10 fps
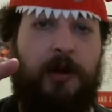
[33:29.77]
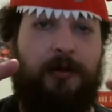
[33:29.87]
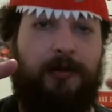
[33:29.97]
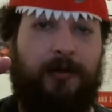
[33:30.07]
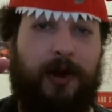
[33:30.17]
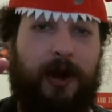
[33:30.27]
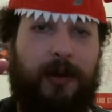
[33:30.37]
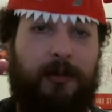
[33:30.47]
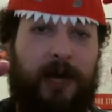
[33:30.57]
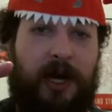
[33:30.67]

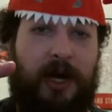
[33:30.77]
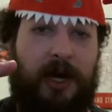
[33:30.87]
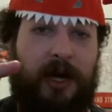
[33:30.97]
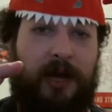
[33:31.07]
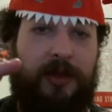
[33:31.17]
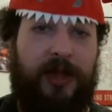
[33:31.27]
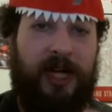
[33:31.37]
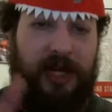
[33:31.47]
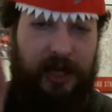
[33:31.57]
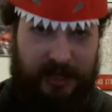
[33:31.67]
from
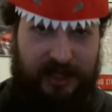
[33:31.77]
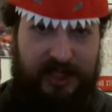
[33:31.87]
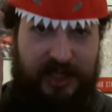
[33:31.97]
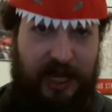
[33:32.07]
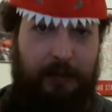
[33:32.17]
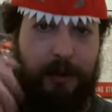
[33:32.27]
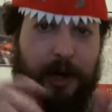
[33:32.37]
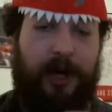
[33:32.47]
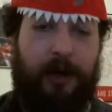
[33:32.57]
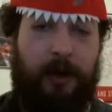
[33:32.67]
the city
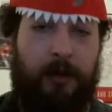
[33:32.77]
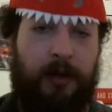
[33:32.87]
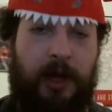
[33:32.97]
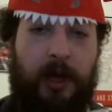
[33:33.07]
biome